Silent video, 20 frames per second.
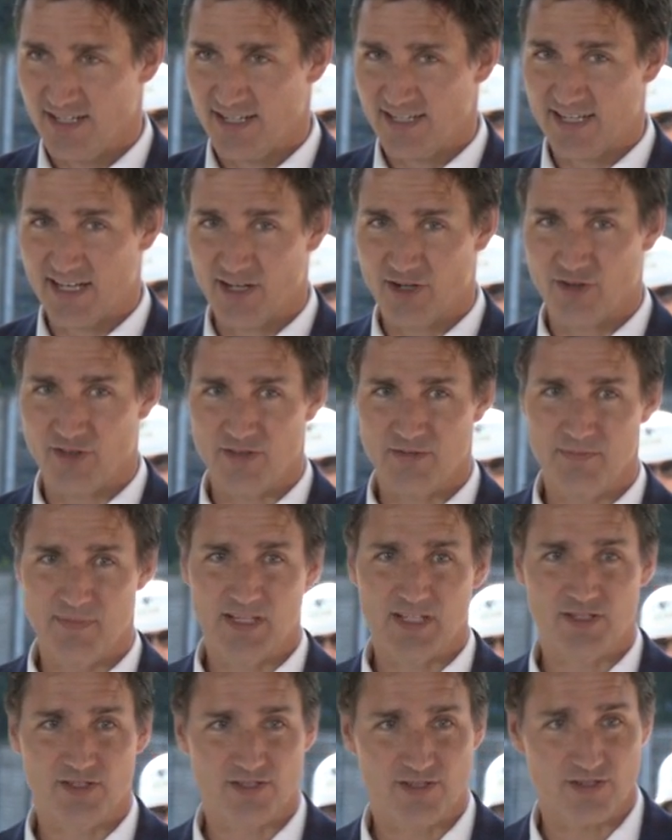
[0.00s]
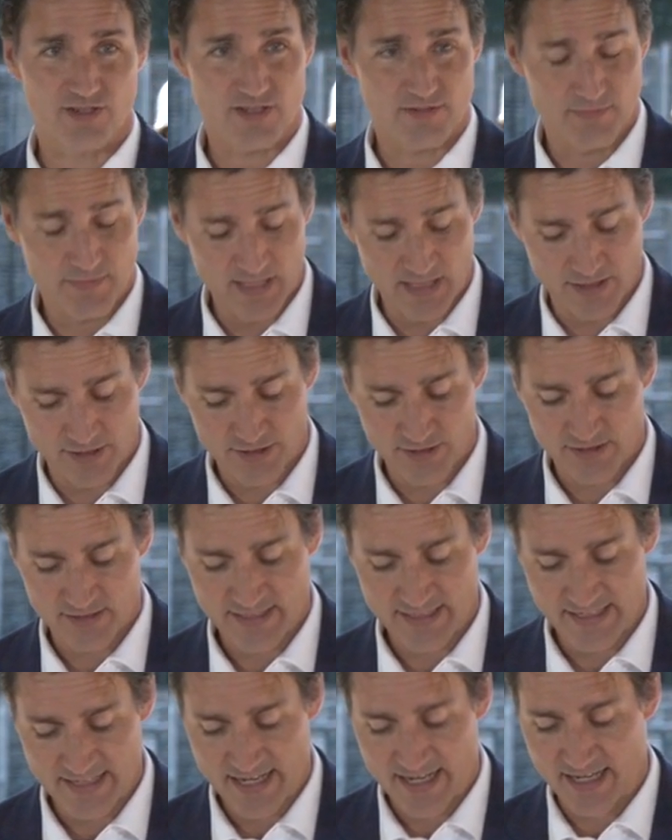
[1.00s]
And I know that Ministers Miller
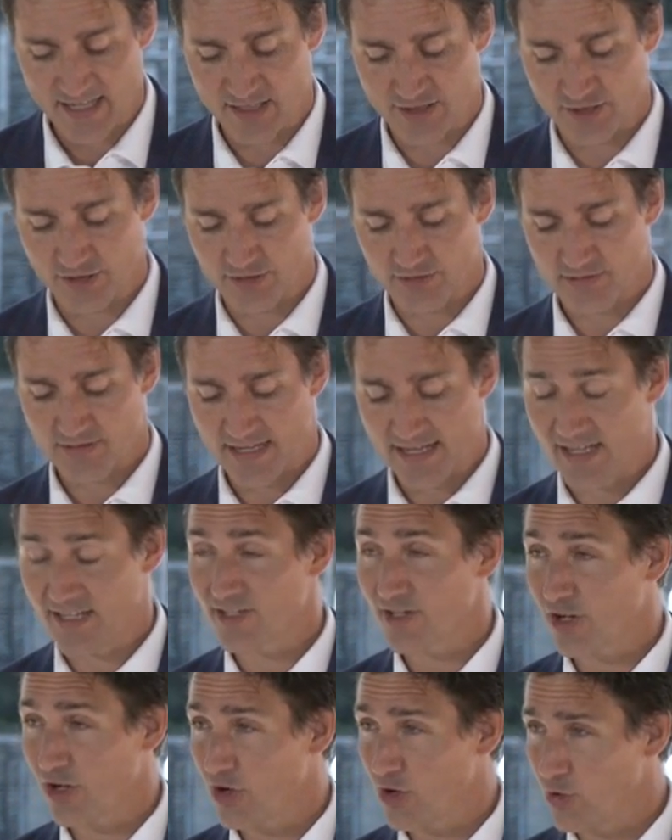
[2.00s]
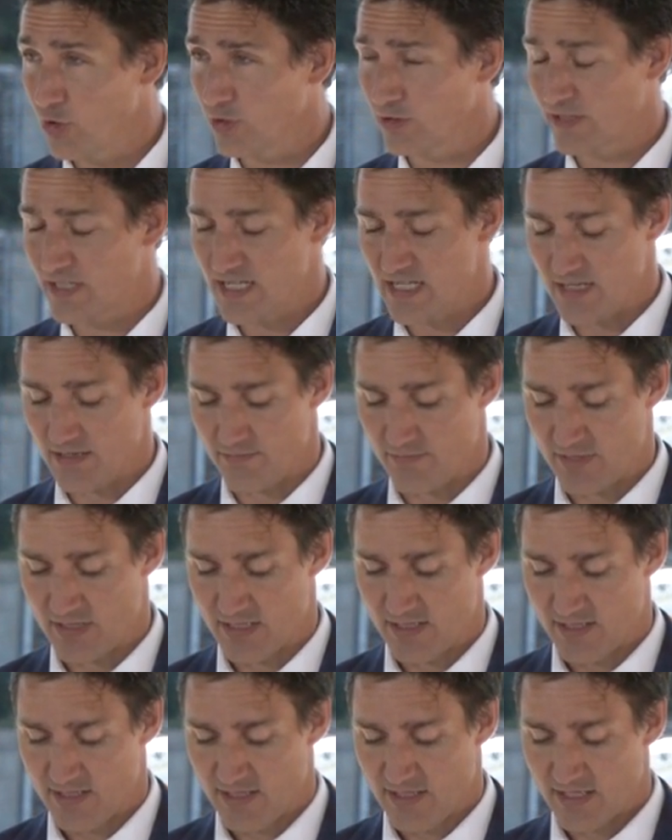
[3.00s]
and Haidu and our whole team
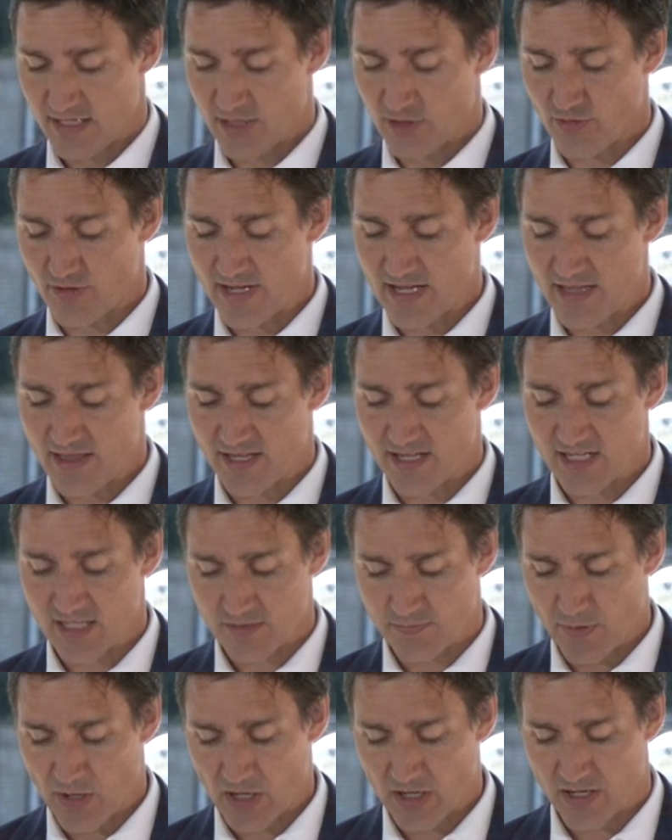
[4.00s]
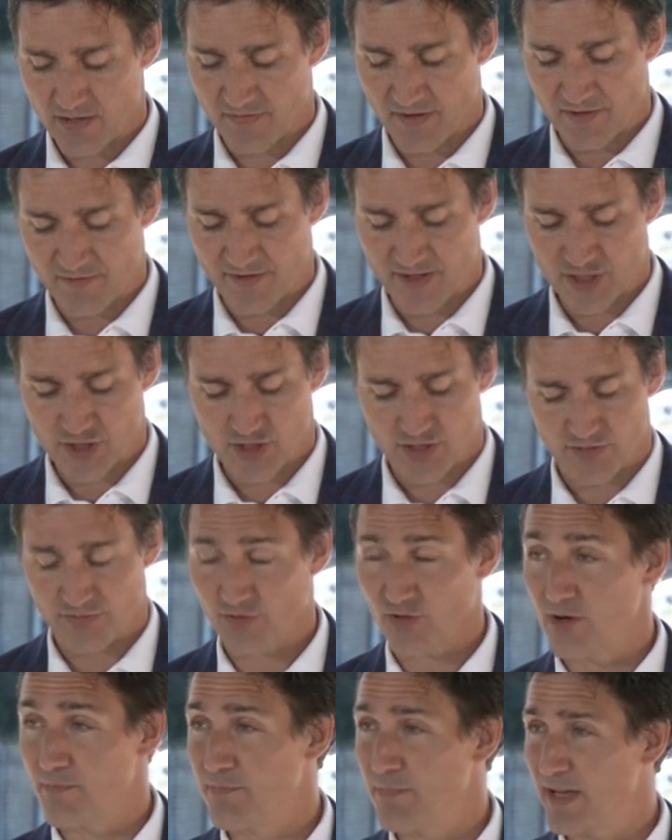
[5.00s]
agree that it's part of our vision
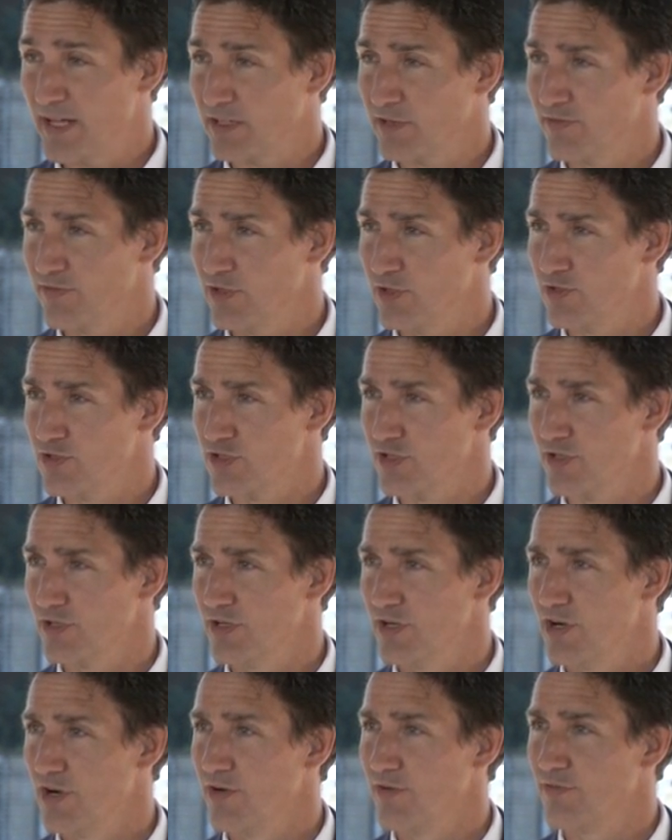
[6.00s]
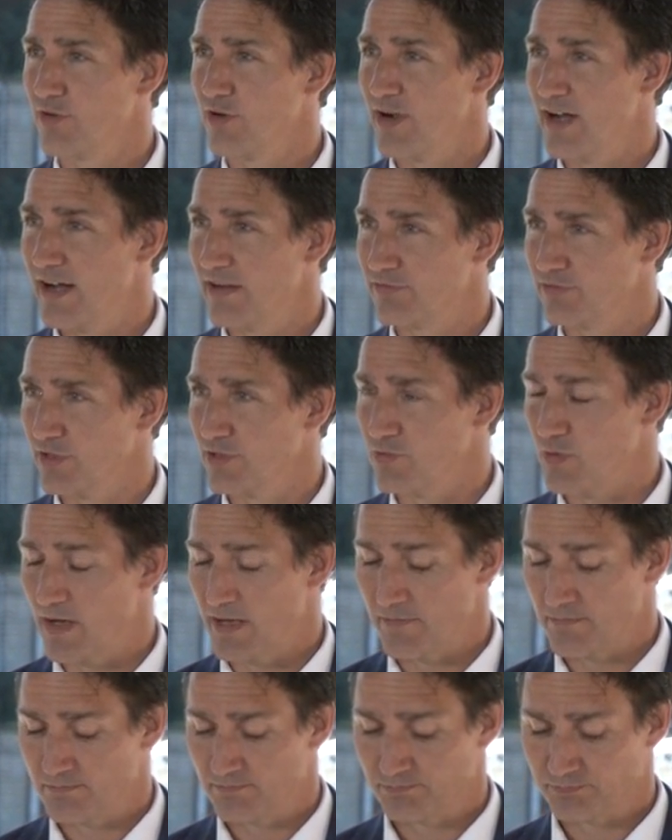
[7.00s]
for a better future for everyone.
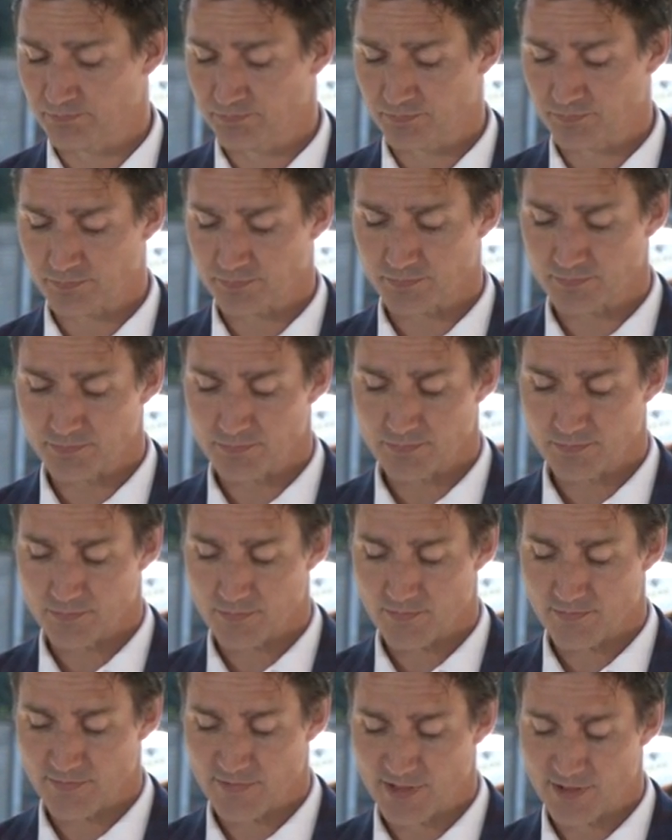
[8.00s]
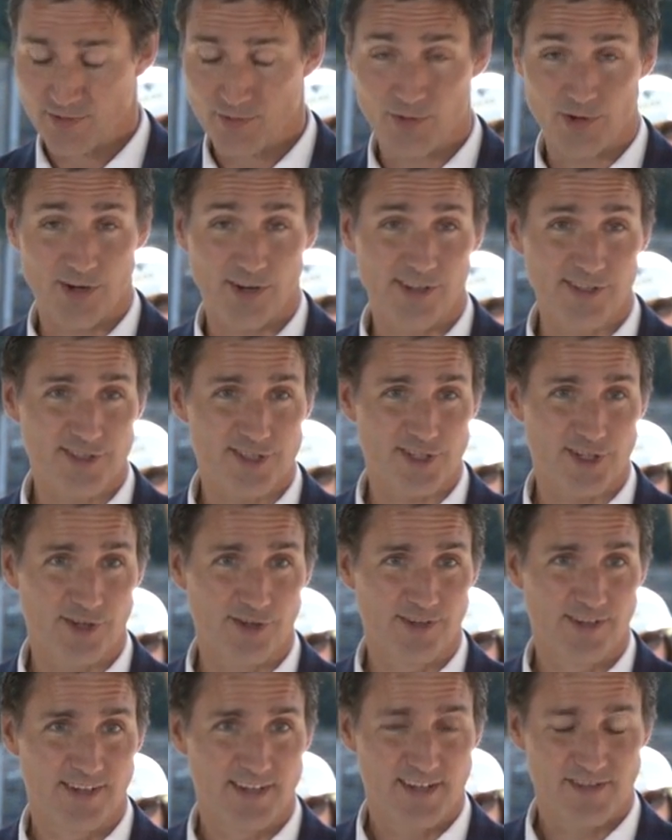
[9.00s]
We're
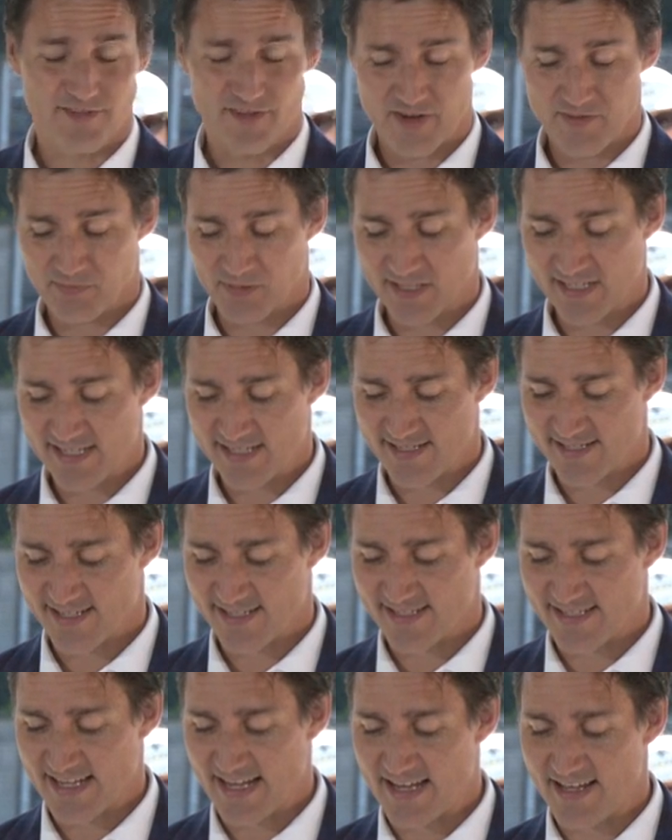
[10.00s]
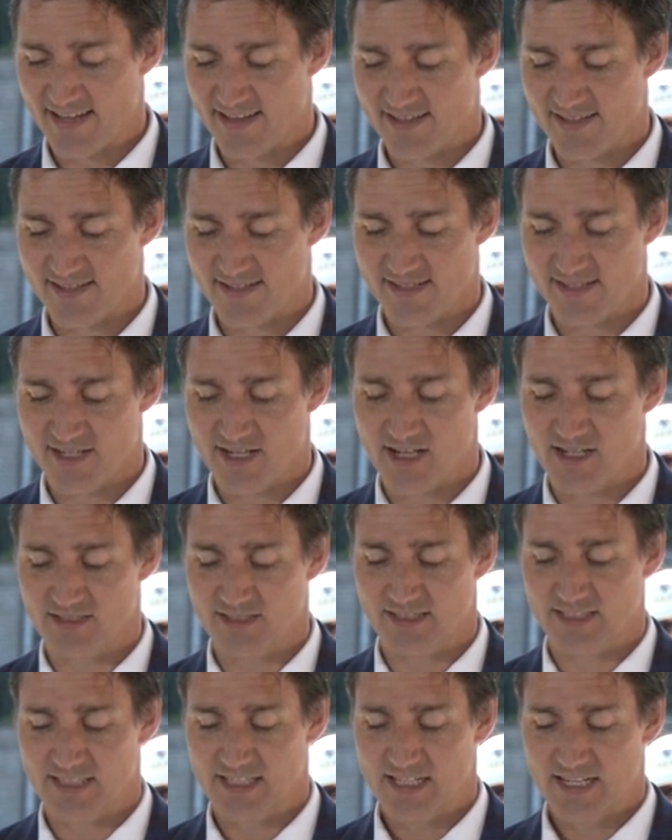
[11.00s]
also very pleased to say that Sinoc